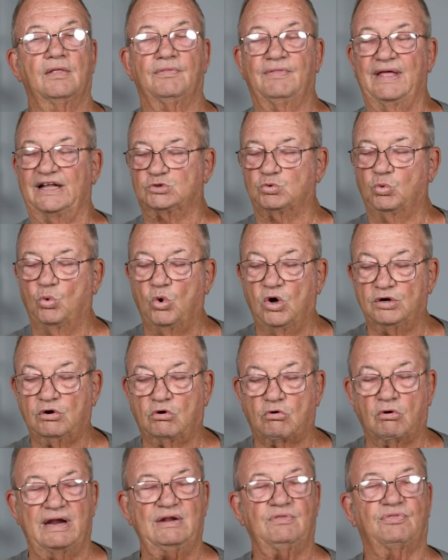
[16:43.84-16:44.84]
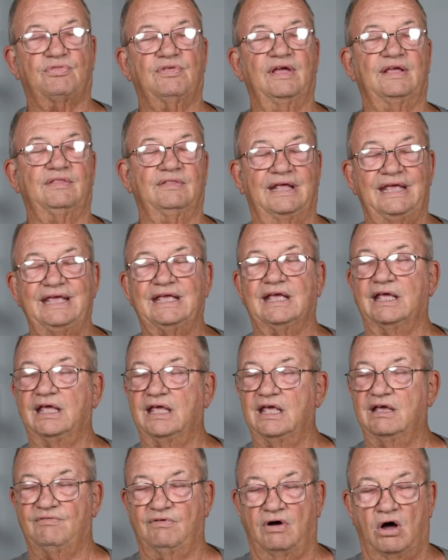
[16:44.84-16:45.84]
That's one great thing that He can
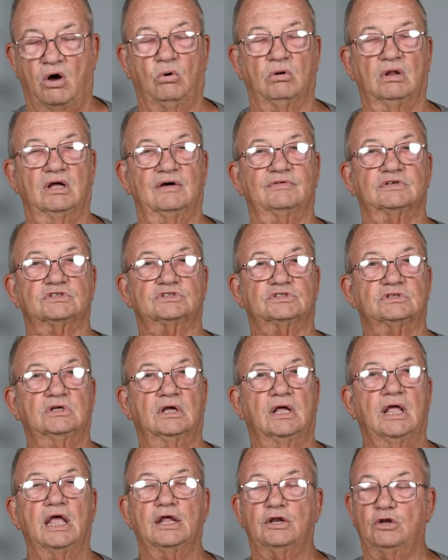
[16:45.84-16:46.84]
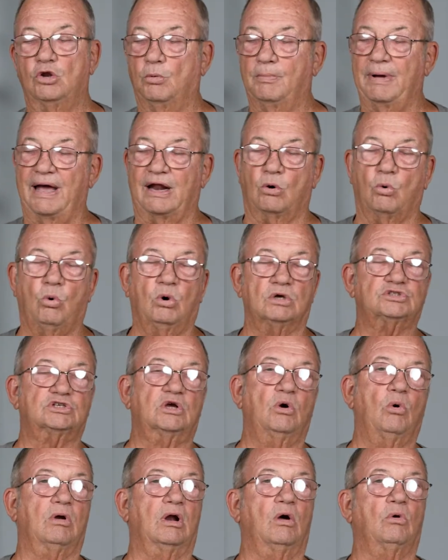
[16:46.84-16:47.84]
give all of us. No matter what's
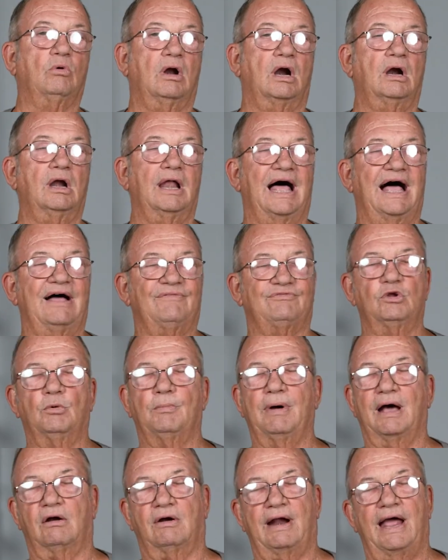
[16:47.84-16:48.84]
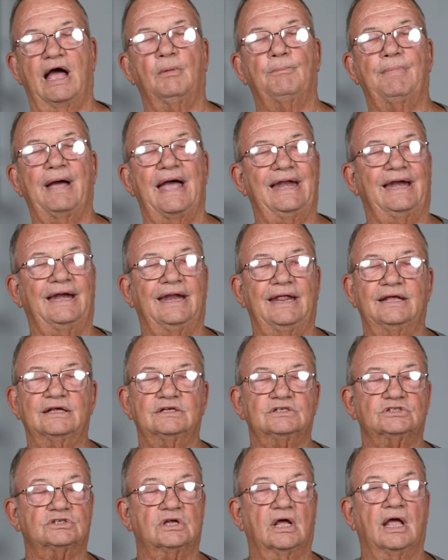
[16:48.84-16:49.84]
going on in our life, no matter how bad it
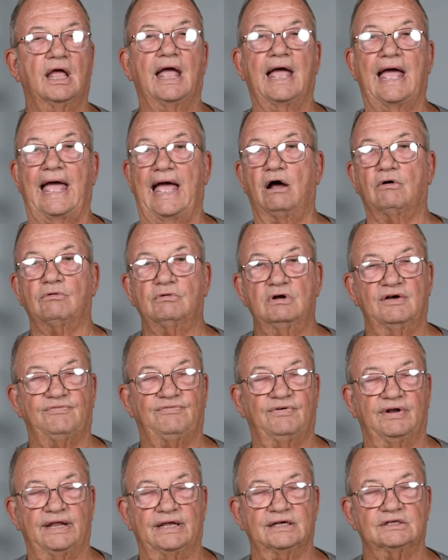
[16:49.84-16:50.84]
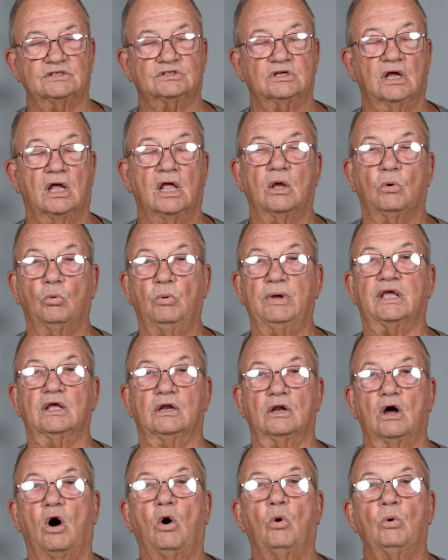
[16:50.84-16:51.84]
is, how rough it is, we
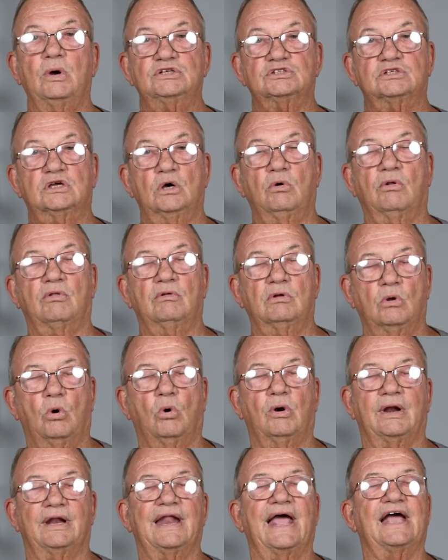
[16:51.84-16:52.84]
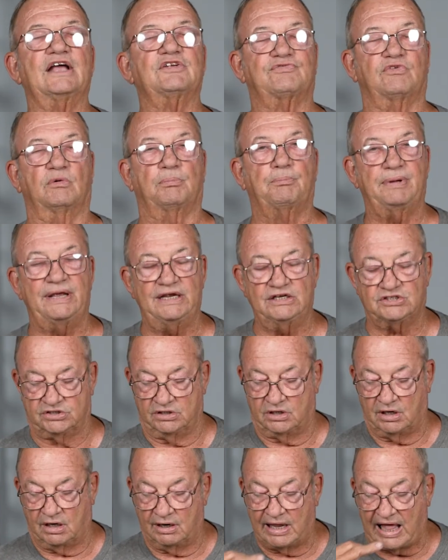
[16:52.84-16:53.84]
can always go to the Lord and ask for peace
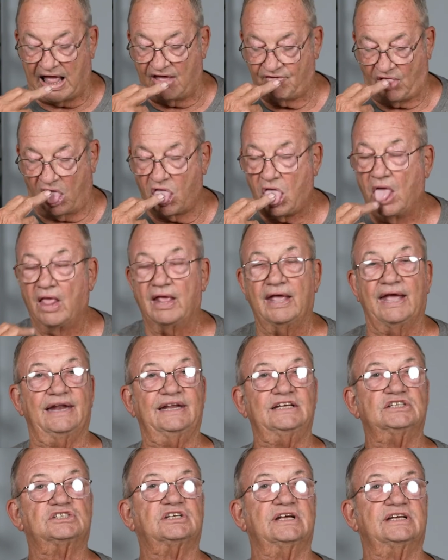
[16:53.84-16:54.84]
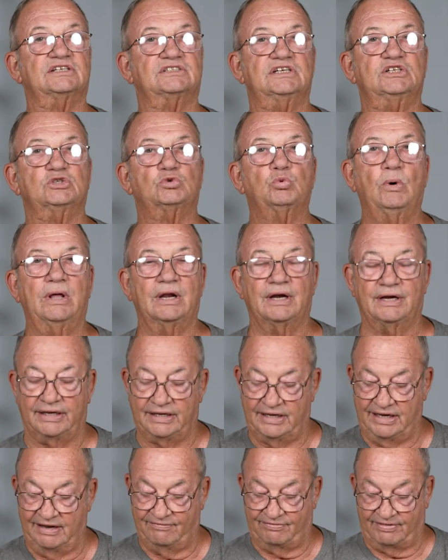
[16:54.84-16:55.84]
in our life. And He says He's willing to
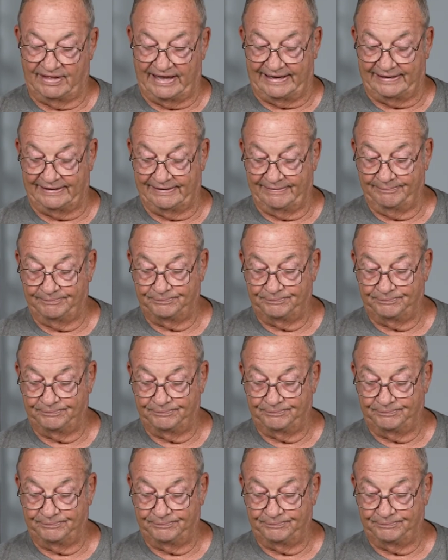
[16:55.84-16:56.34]
give that.